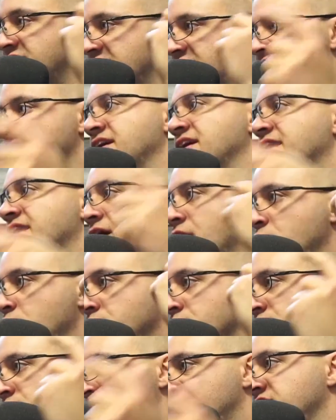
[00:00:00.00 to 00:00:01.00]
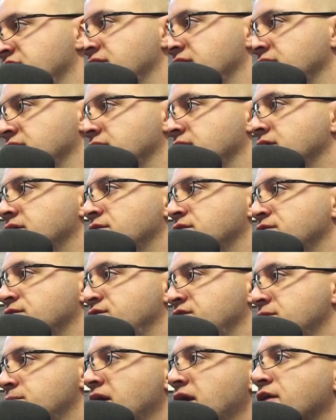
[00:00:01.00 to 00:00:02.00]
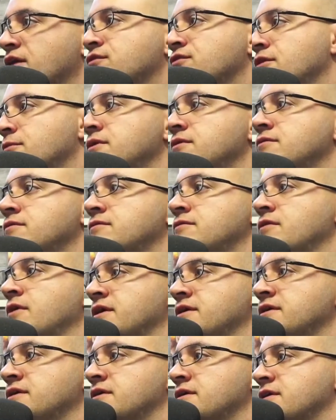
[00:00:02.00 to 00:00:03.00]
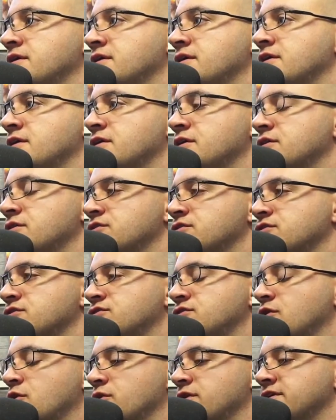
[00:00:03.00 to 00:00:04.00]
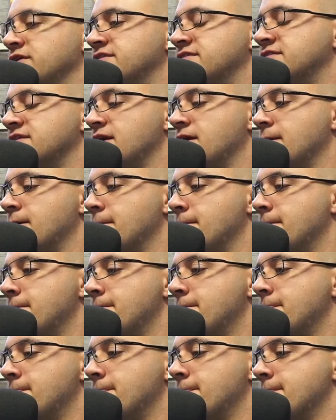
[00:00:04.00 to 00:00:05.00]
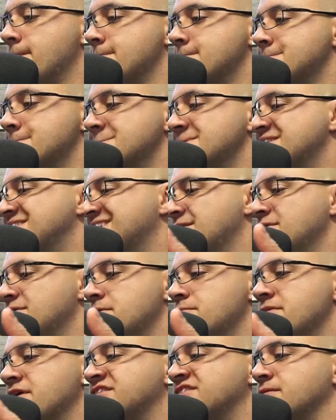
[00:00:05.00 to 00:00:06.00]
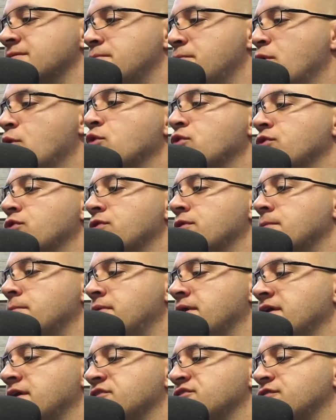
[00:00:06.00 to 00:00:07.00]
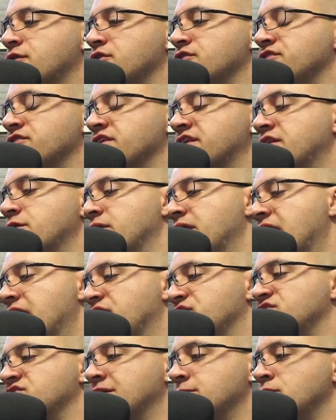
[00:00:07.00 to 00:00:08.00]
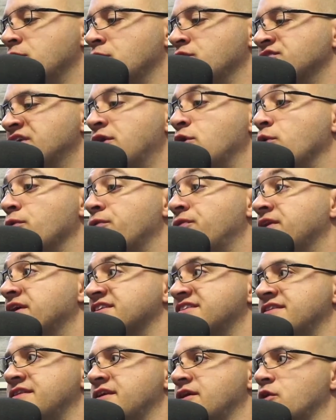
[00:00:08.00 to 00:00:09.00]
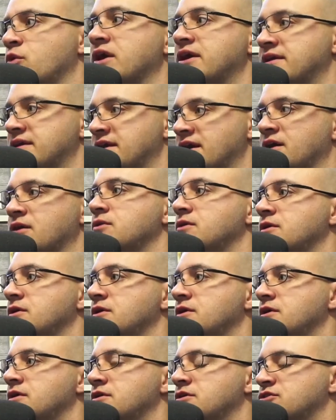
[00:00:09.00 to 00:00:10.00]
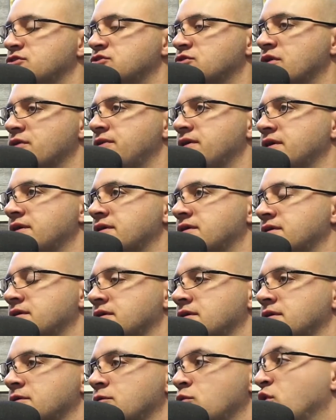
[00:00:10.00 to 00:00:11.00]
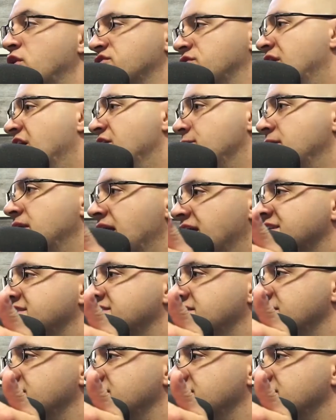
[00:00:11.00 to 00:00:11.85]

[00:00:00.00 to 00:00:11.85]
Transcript: data out and receiving feedback from it, right? So it's gonna be a mix of both. But as far as like the reaction time goes, I don't think it's there right now. So I think because there have been accidents in